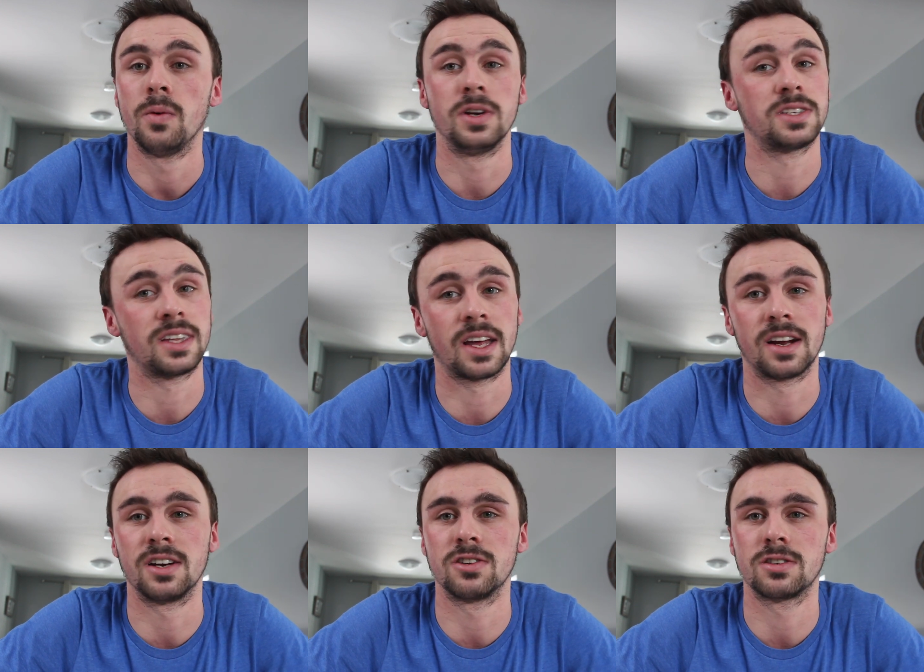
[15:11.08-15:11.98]
we just hit that
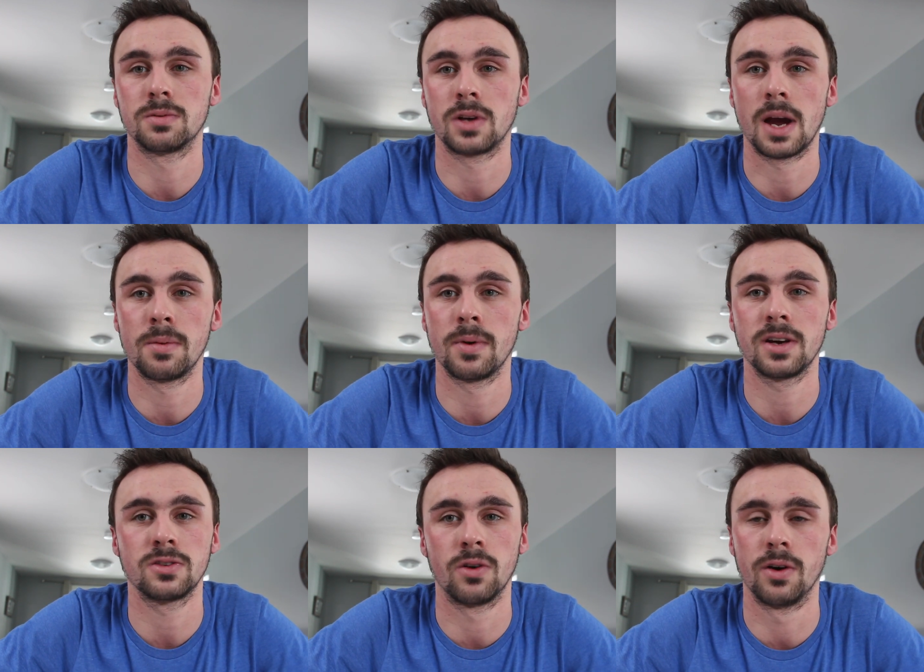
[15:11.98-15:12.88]
100 subscriber
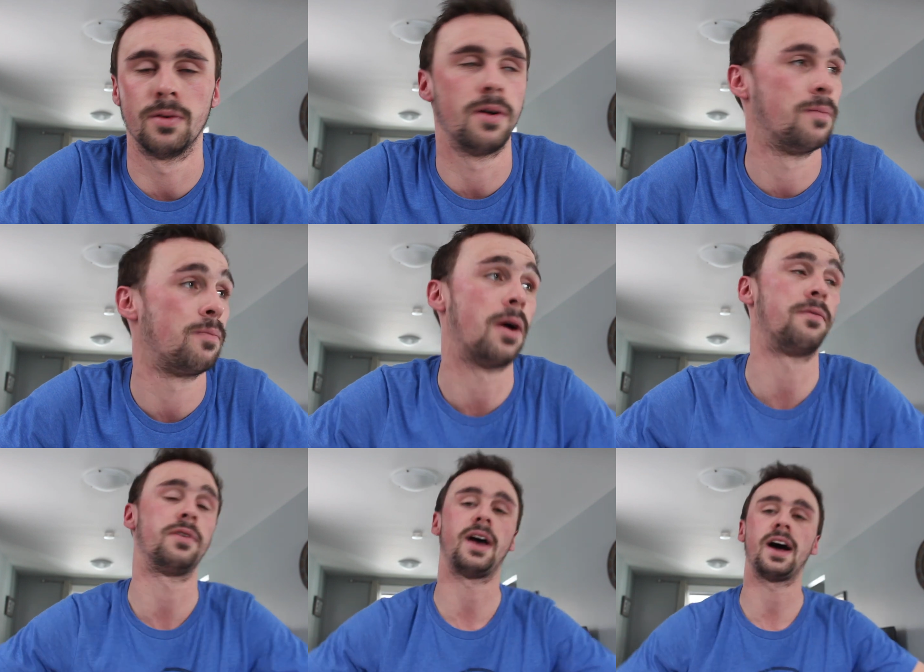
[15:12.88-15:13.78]
mark, so I'm
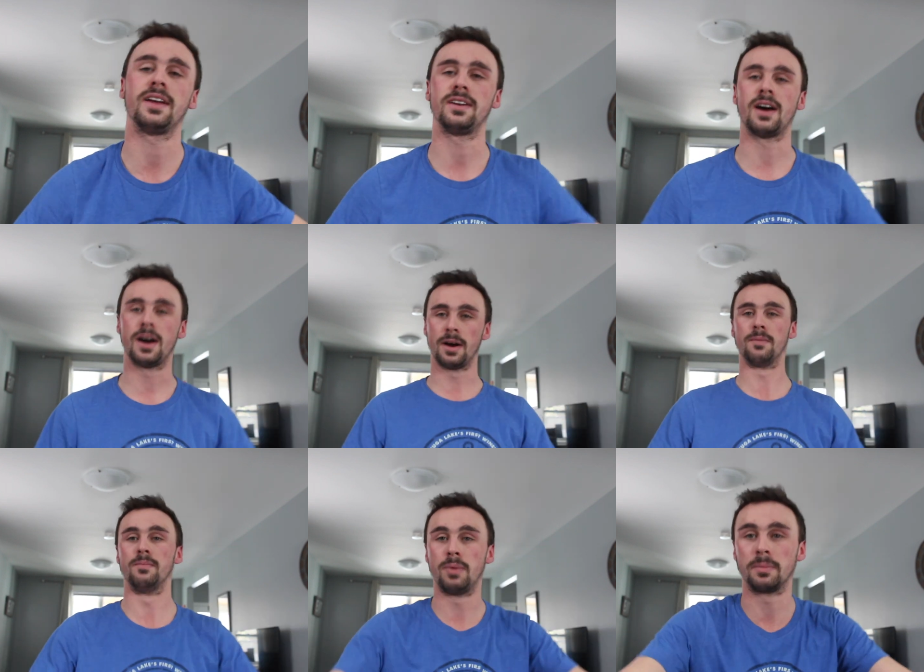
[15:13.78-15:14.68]
pumped for that, and
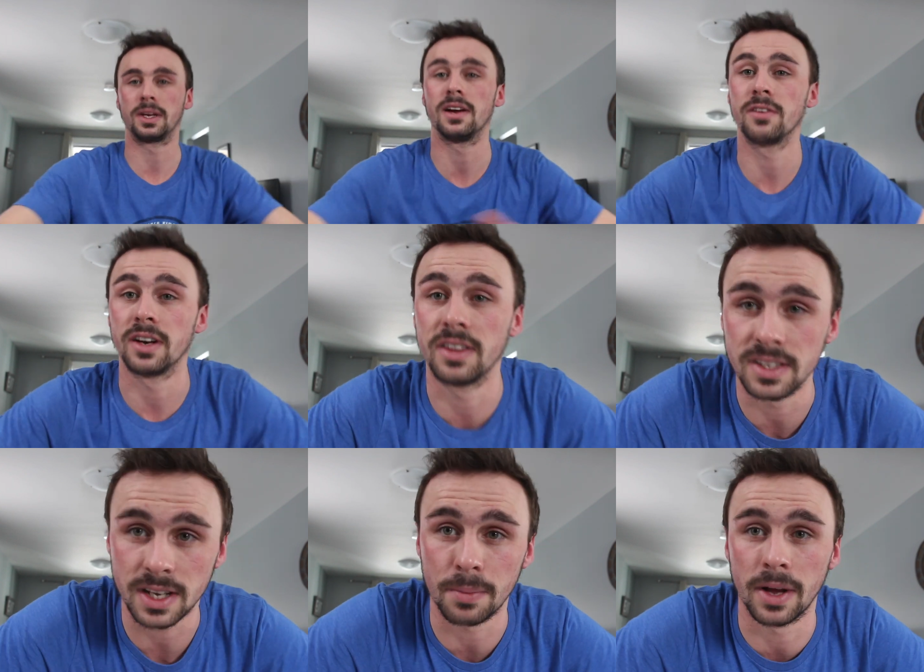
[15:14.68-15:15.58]
I'm um, pumped to get rid of
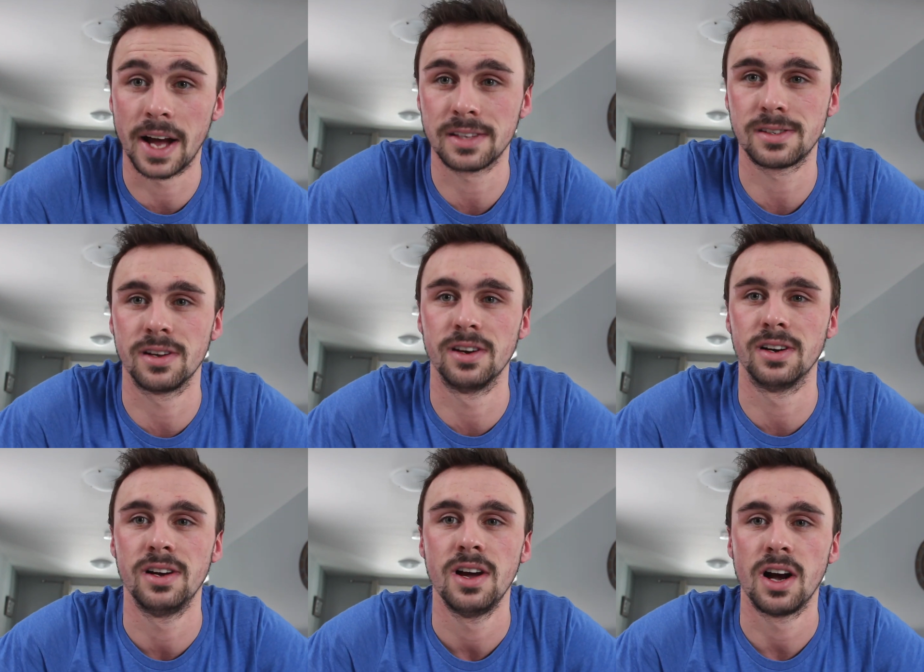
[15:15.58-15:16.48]
these couple hats
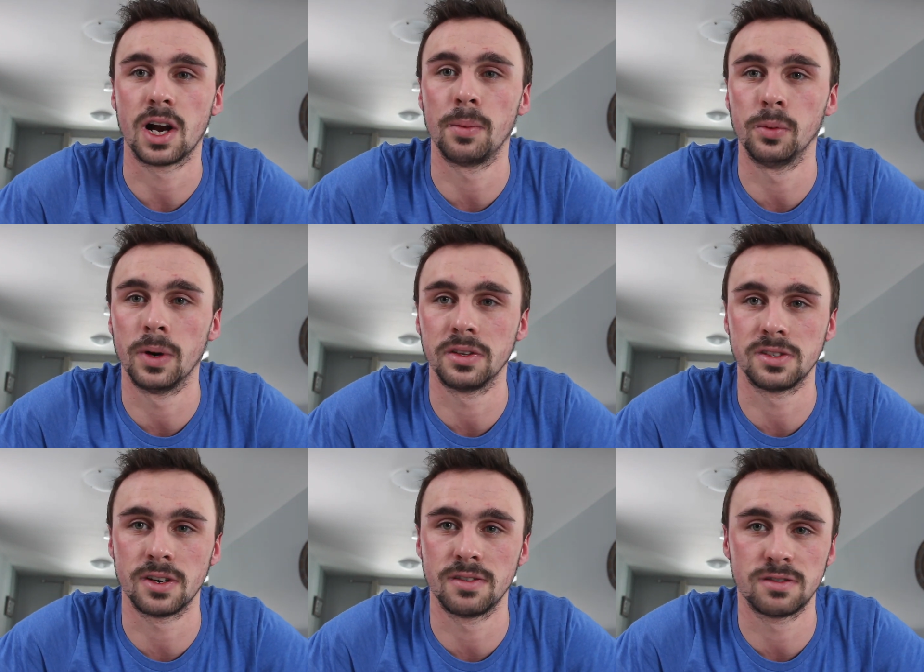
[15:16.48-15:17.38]
to a couple
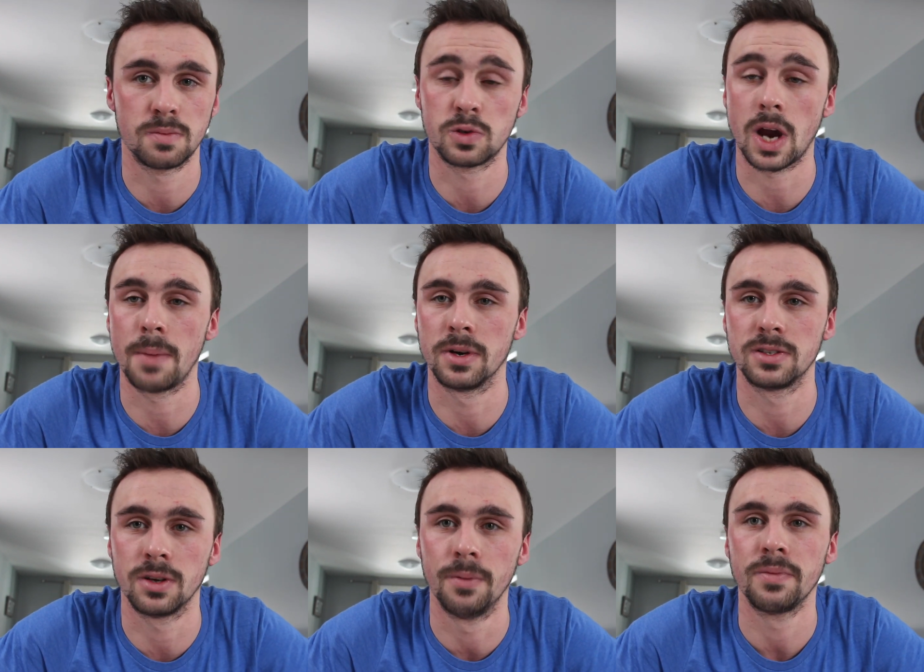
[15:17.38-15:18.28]
well-deserved
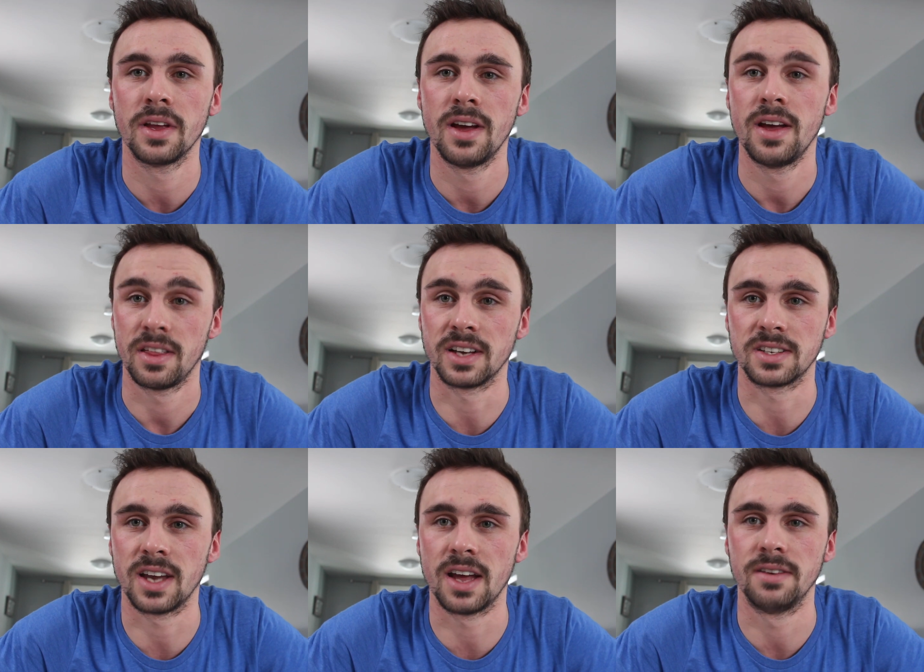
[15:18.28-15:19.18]
subscribers. So
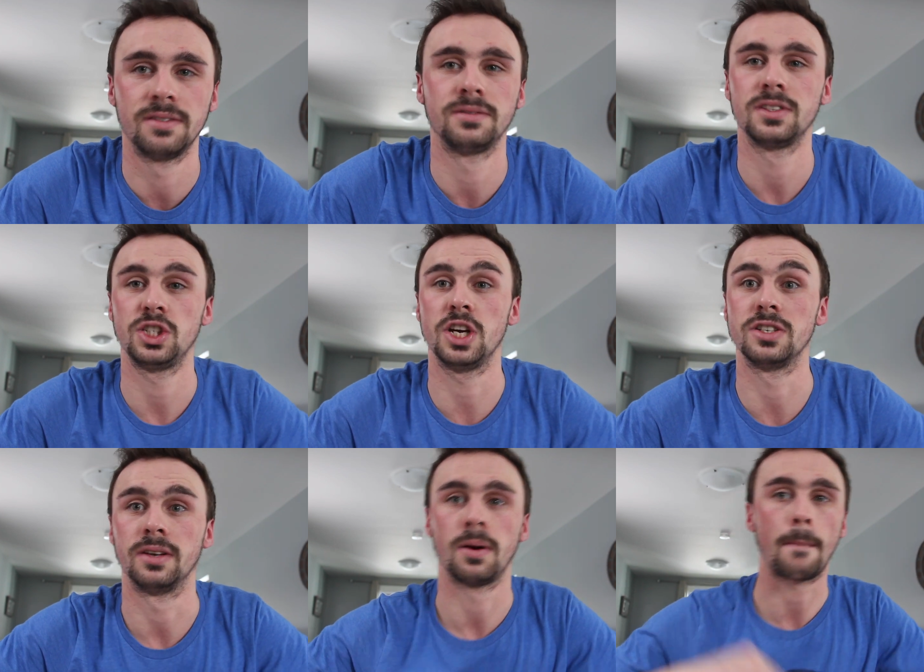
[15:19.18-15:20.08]
thanks again. Cheers.